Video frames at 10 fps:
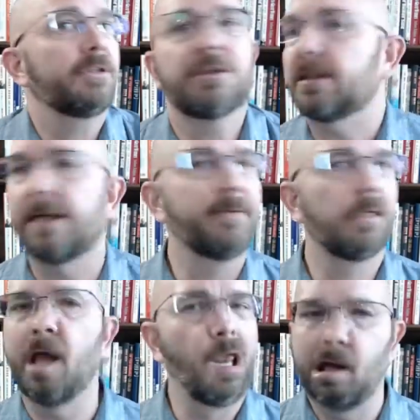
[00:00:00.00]
Just give it
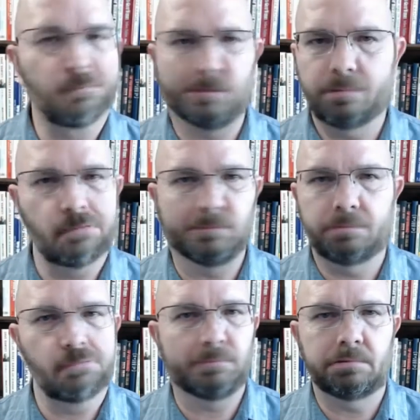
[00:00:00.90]

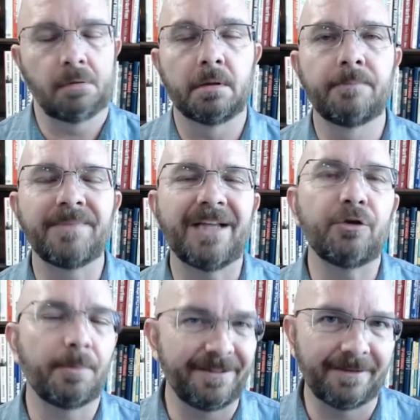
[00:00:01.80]
a, and
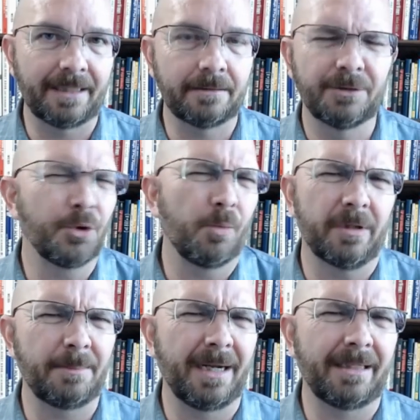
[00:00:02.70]
you'll be fine. Don't
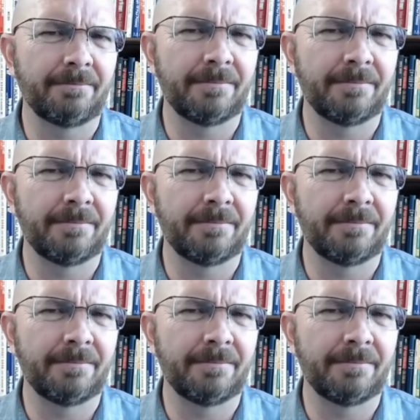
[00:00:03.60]
worry about it.